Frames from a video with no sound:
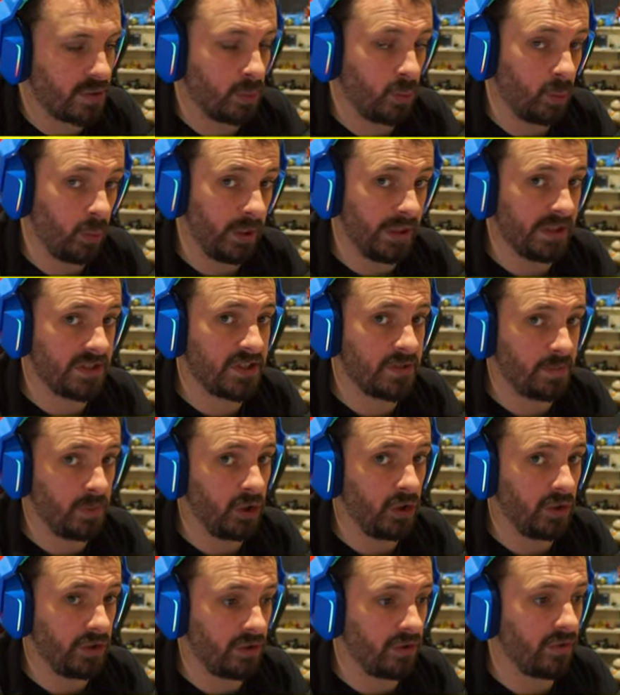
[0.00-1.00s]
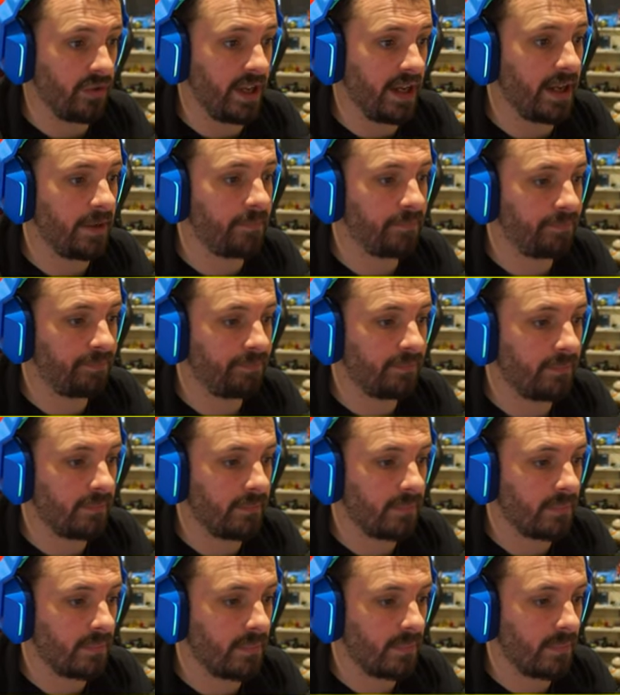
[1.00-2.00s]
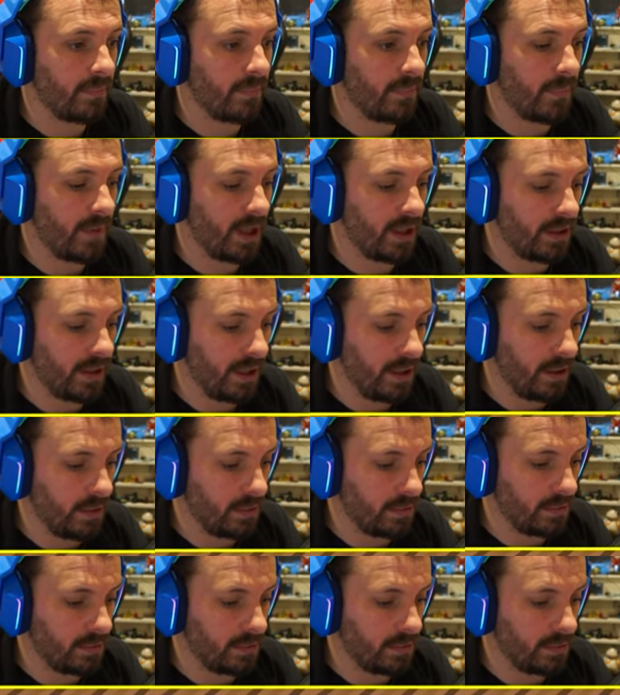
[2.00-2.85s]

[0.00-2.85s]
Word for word: will spawn on that. Now,